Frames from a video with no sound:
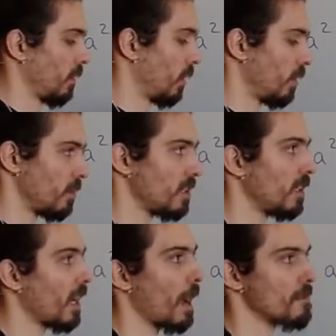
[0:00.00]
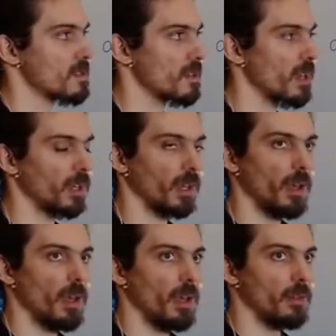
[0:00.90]
You see, I'm saying
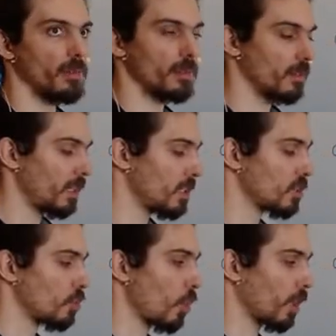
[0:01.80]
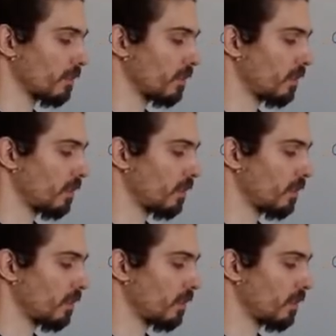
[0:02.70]
that it's not